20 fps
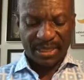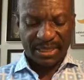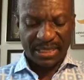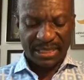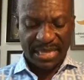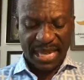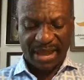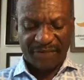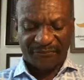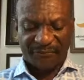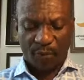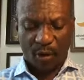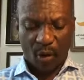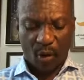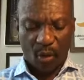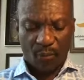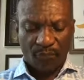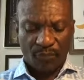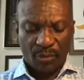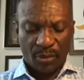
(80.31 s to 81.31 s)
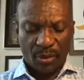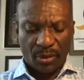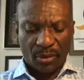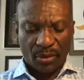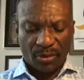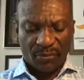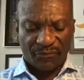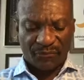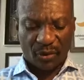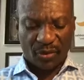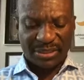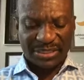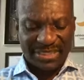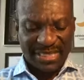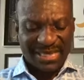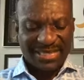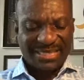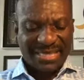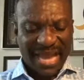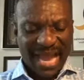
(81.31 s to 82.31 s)
Therefore, for
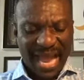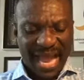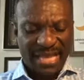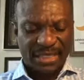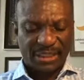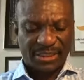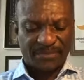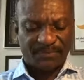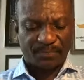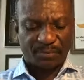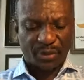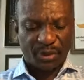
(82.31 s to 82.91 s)
just as